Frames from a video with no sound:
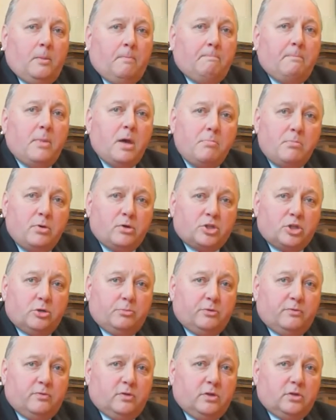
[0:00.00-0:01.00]
Membership
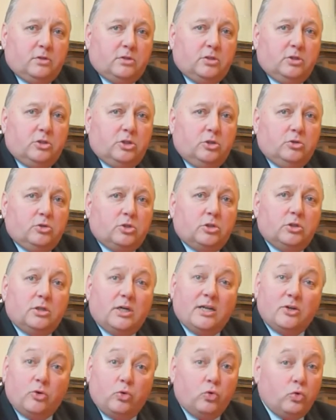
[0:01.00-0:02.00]
of the institution
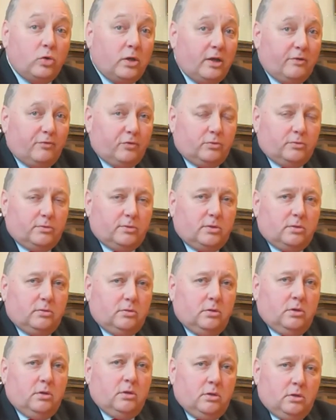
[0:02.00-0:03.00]
at all levels
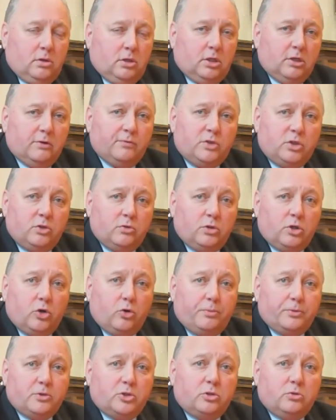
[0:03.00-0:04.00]
gives you the
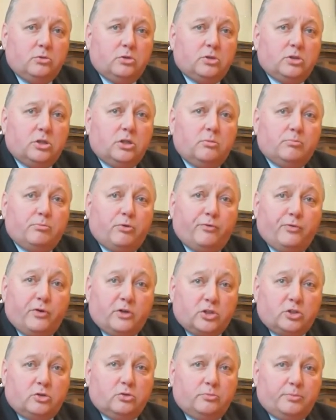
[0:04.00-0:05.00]
opportunity and
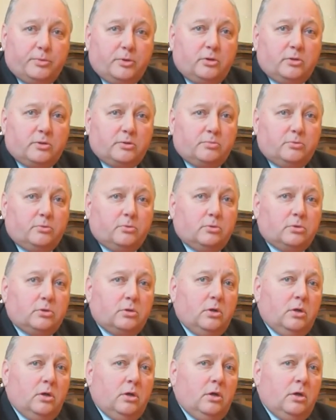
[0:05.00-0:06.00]
professional passport
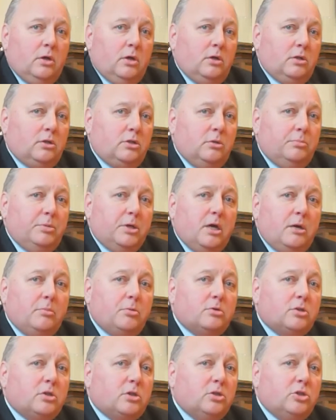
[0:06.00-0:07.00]
to be able
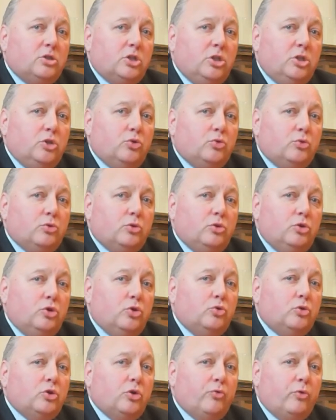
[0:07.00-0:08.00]
to continue
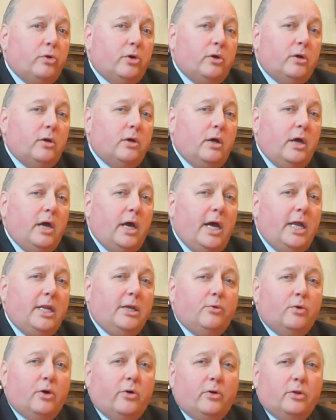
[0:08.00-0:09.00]
your career
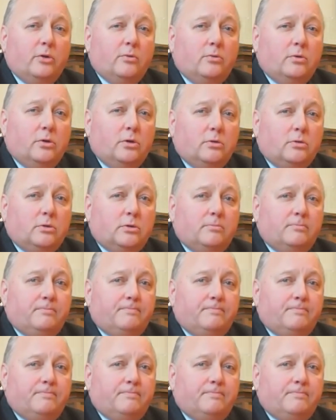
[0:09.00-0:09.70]
anywhere in the world.